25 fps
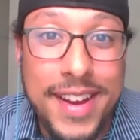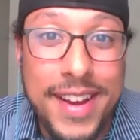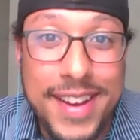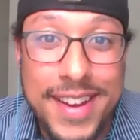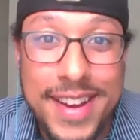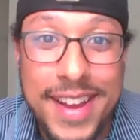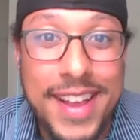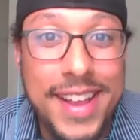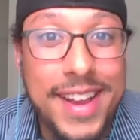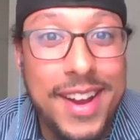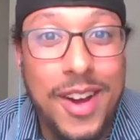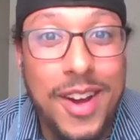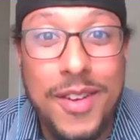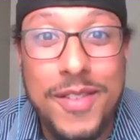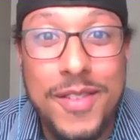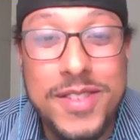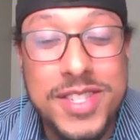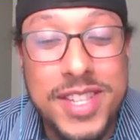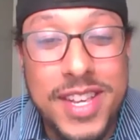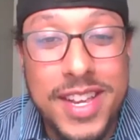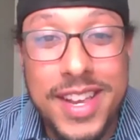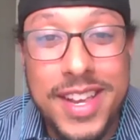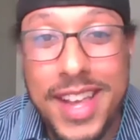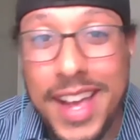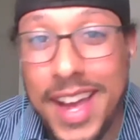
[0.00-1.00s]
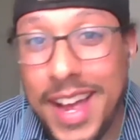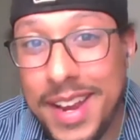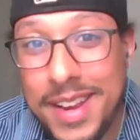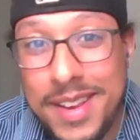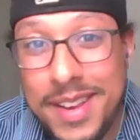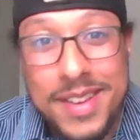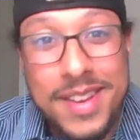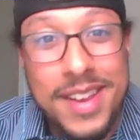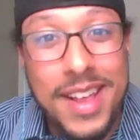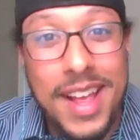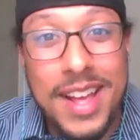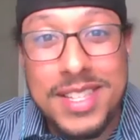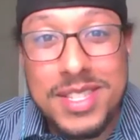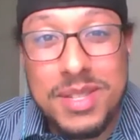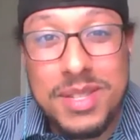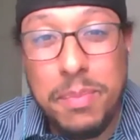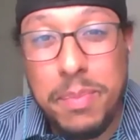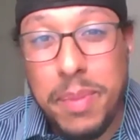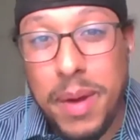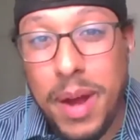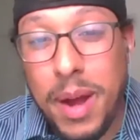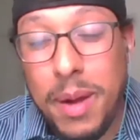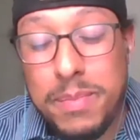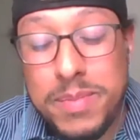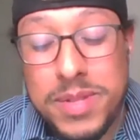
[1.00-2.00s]
and all of a sudden got some
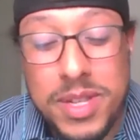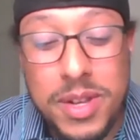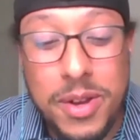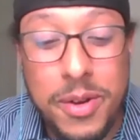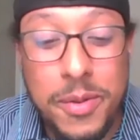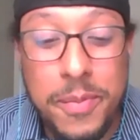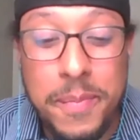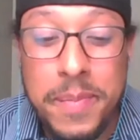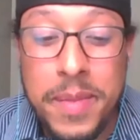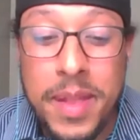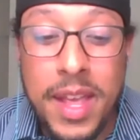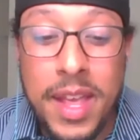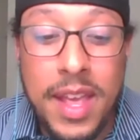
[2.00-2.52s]
bumps. So